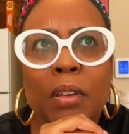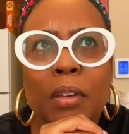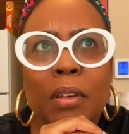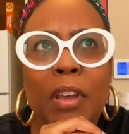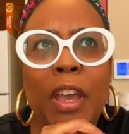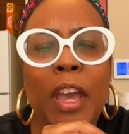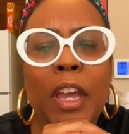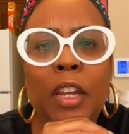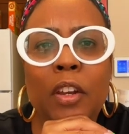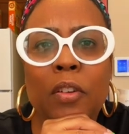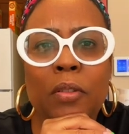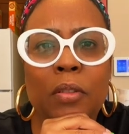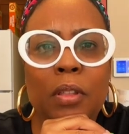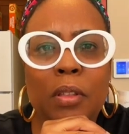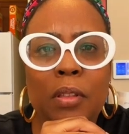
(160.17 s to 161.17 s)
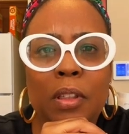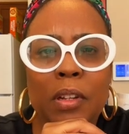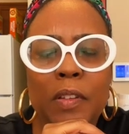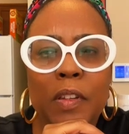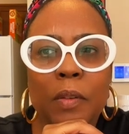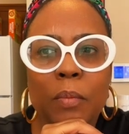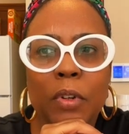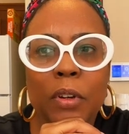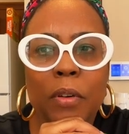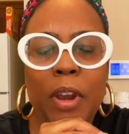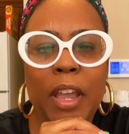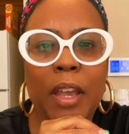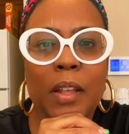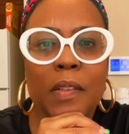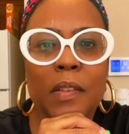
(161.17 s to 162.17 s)
I know the
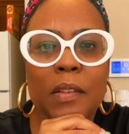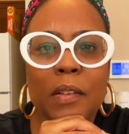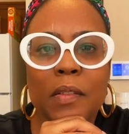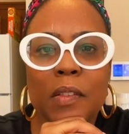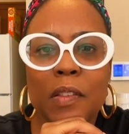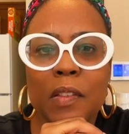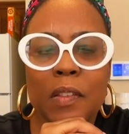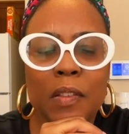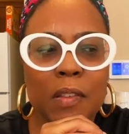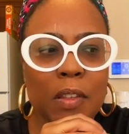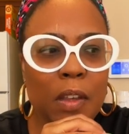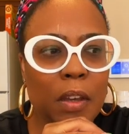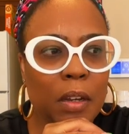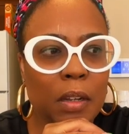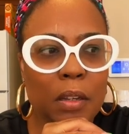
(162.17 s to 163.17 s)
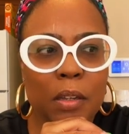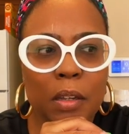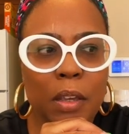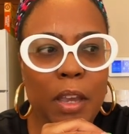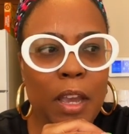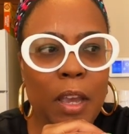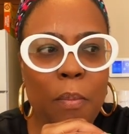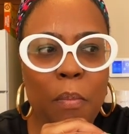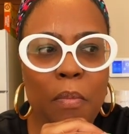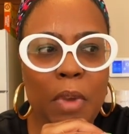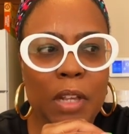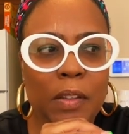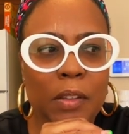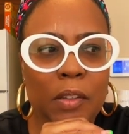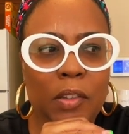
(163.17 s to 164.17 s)
Democrats suck at
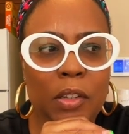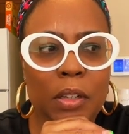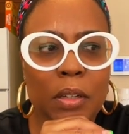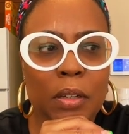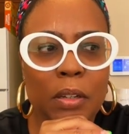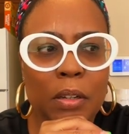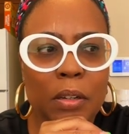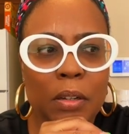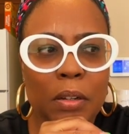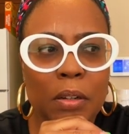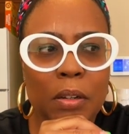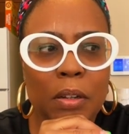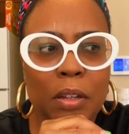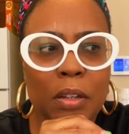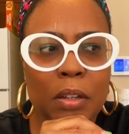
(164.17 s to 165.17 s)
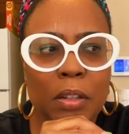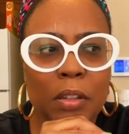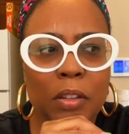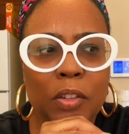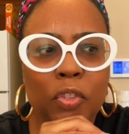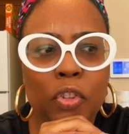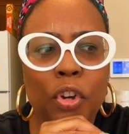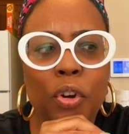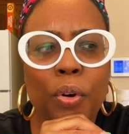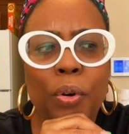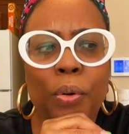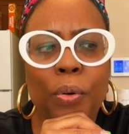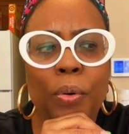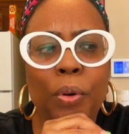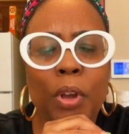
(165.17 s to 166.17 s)
messaging.
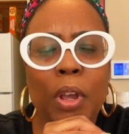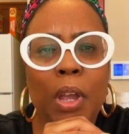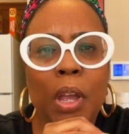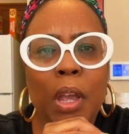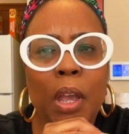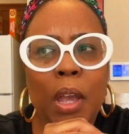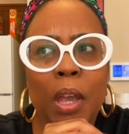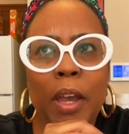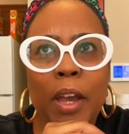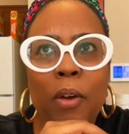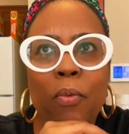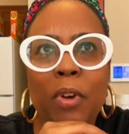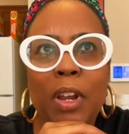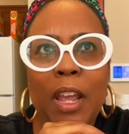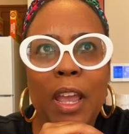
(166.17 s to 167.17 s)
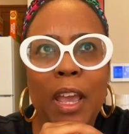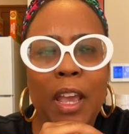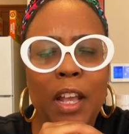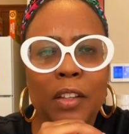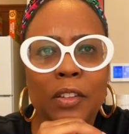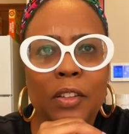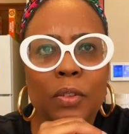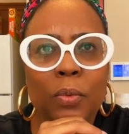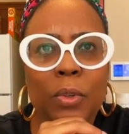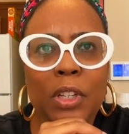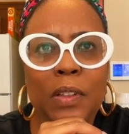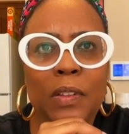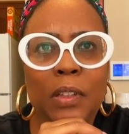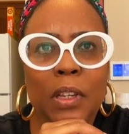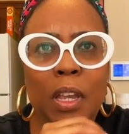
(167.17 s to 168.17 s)
So I want to ask
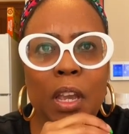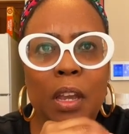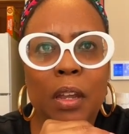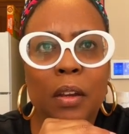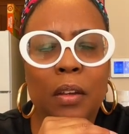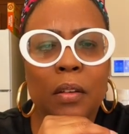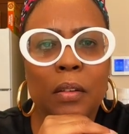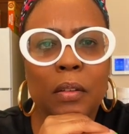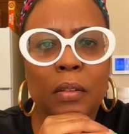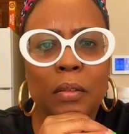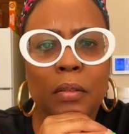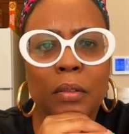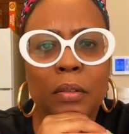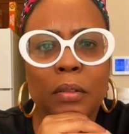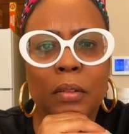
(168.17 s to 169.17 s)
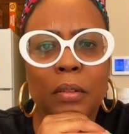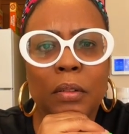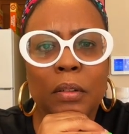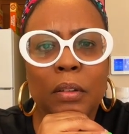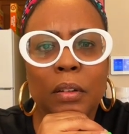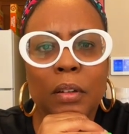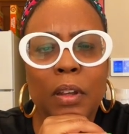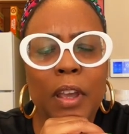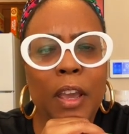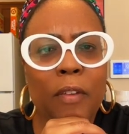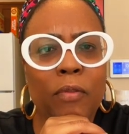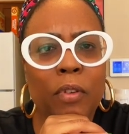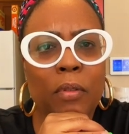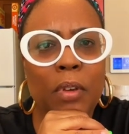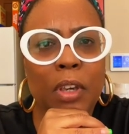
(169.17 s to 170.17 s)
Louisiana, have
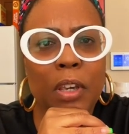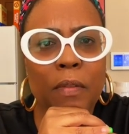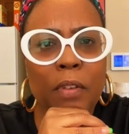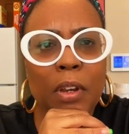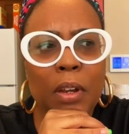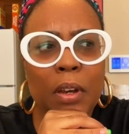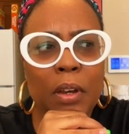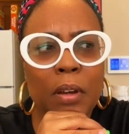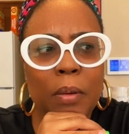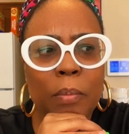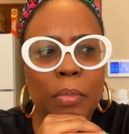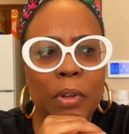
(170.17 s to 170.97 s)
you given up?